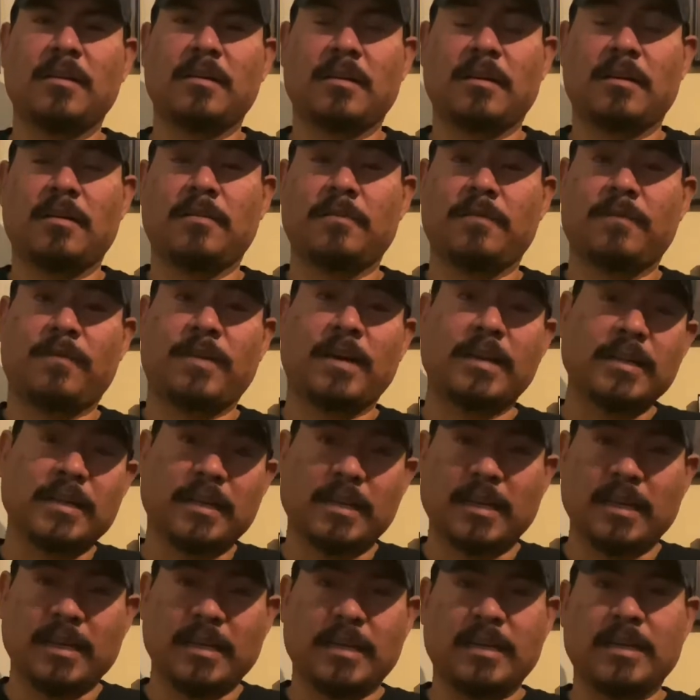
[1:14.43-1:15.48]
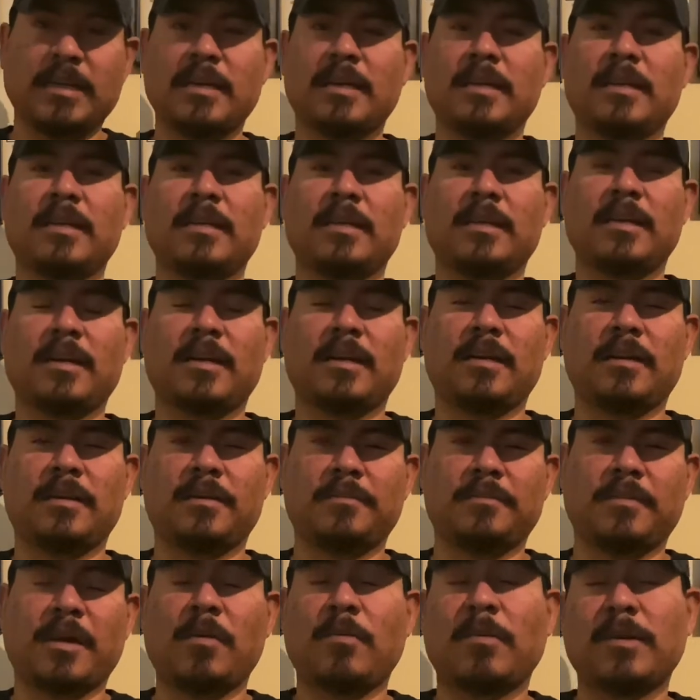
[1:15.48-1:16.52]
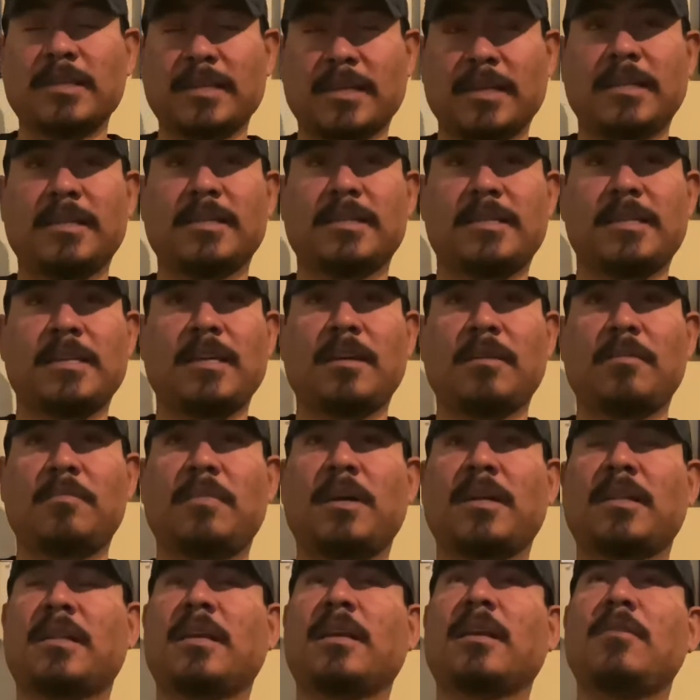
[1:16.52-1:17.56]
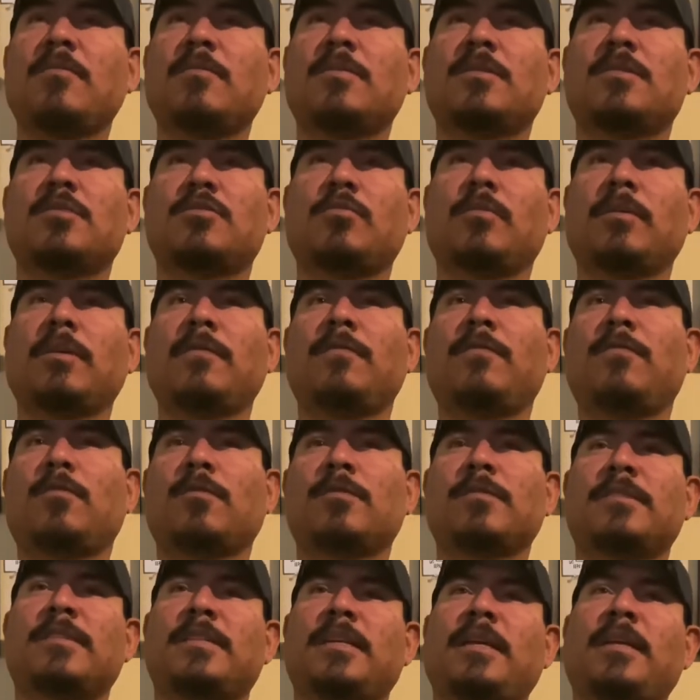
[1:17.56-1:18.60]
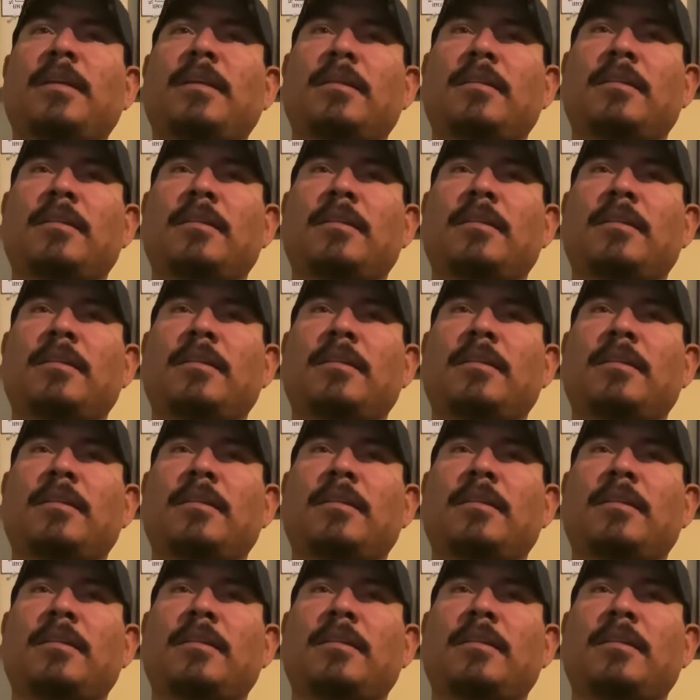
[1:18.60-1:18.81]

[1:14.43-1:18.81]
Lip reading: Finally, I was gonna see him. I think it was 2014.